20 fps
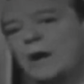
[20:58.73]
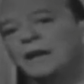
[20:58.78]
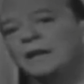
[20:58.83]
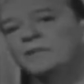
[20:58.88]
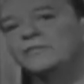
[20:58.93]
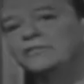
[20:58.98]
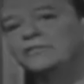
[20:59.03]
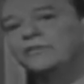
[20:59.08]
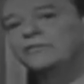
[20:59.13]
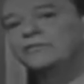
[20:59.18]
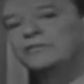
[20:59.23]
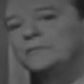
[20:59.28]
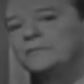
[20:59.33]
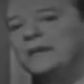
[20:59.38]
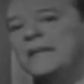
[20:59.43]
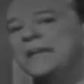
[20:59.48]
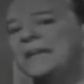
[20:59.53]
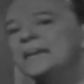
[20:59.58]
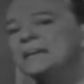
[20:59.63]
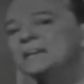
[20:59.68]
writing
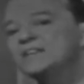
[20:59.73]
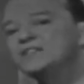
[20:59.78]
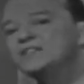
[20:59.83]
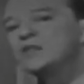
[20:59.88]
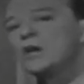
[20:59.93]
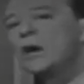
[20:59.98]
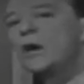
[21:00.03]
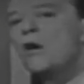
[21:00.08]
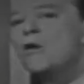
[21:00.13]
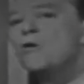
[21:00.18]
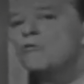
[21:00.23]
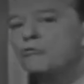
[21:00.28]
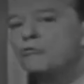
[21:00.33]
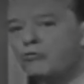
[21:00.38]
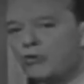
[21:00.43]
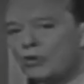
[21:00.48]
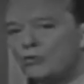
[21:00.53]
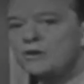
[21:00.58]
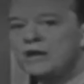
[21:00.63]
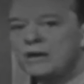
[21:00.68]
system is
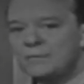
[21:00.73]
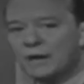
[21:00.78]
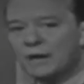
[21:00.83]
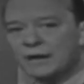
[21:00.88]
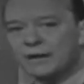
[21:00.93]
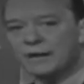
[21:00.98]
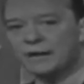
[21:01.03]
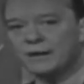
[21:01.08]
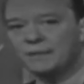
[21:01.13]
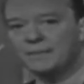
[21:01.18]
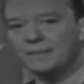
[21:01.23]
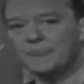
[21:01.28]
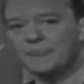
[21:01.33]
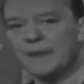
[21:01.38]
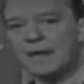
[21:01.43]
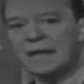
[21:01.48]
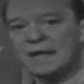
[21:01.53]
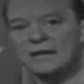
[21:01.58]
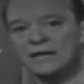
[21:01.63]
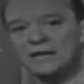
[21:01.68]
phonemic.
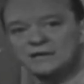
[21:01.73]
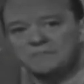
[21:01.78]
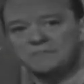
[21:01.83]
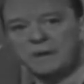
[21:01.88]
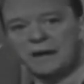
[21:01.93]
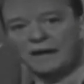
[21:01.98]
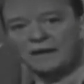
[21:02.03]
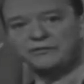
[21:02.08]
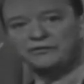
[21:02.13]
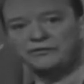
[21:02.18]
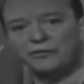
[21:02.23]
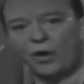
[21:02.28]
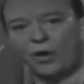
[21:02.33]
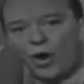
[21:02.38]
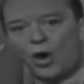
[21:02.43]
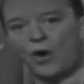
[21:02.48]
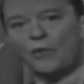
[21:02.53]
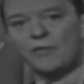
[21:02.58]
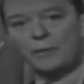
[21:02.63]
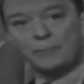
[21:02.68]
It is based
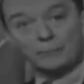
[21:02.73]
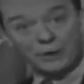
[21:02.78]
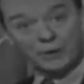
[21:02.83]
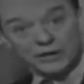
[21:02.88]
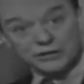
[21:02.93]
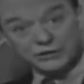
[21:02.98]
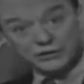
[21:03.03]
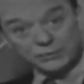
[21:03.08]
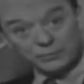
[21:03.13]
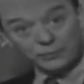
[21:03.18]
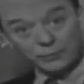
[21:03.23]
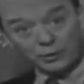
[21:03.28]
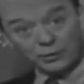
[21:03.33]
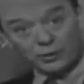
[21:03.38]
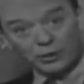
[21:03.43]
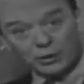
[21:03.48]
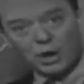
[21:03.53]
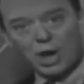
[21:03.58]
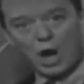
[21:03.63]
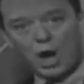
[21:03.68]
on the principle